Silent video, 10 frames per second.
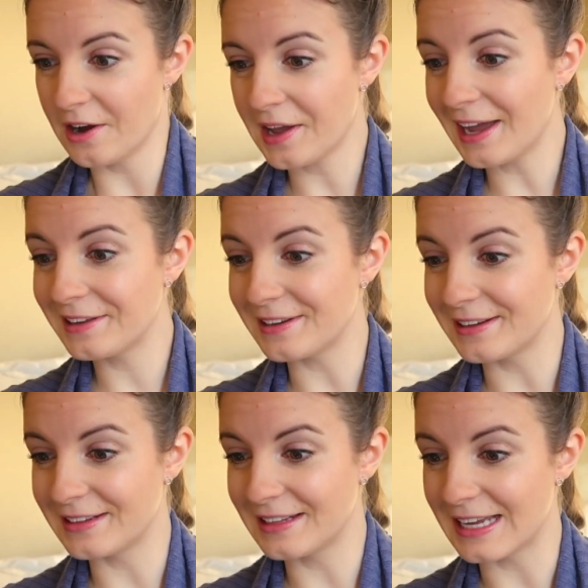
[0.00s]
Okay,
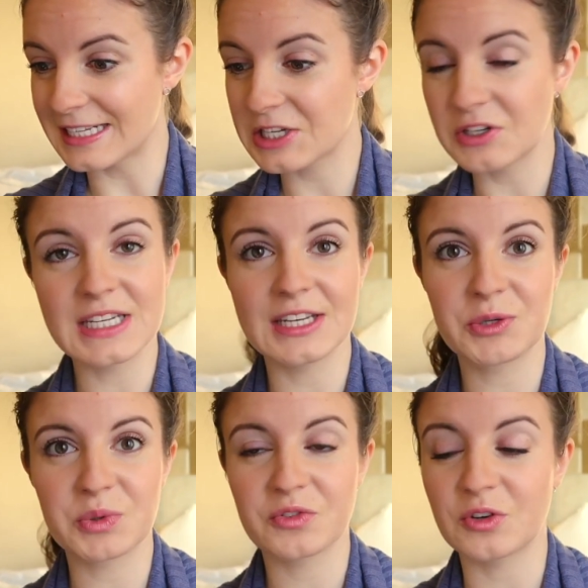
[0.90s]
then let's
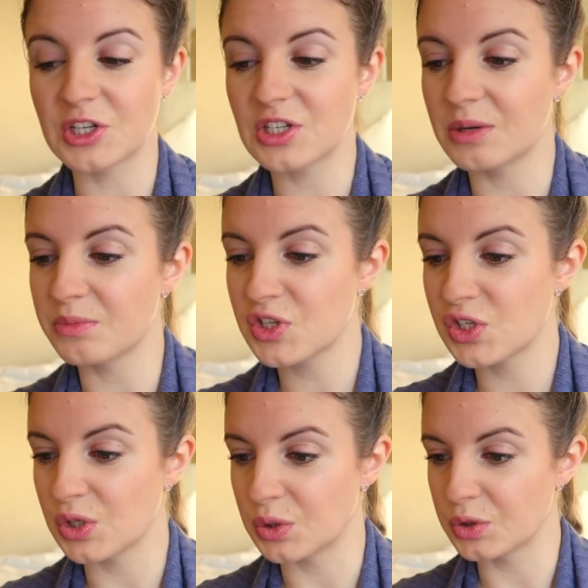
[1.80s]
continue with question number
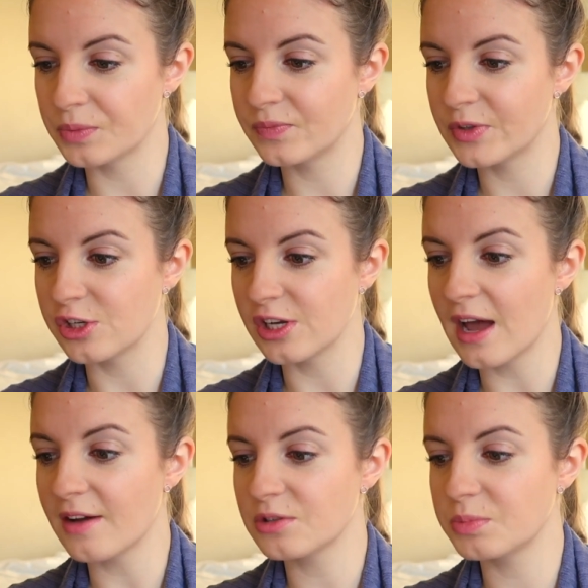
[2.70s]
2. Do you
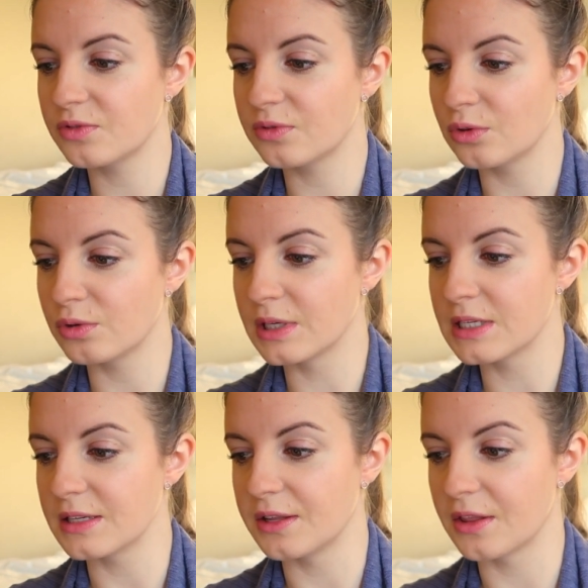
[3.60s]
have to be
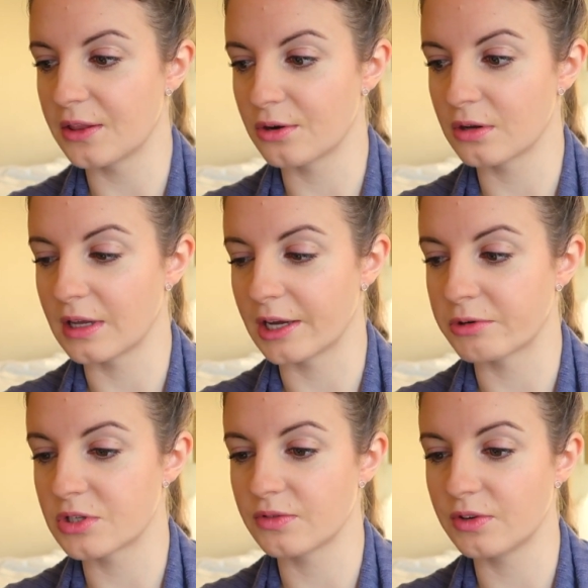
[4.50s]
fluent in another
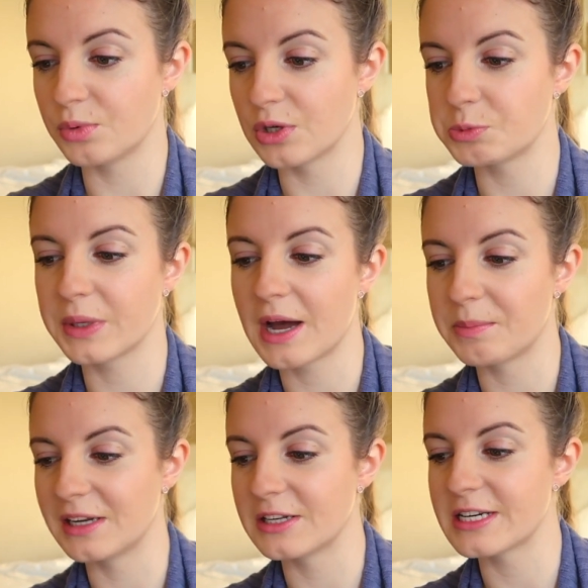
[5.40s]
language if you want to
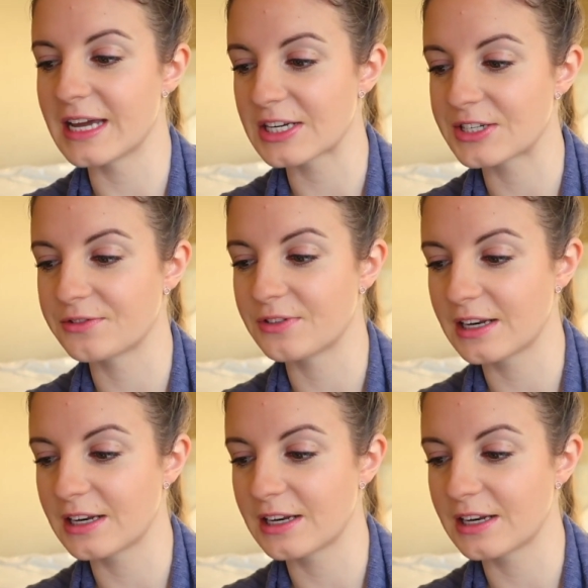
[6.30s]
become an international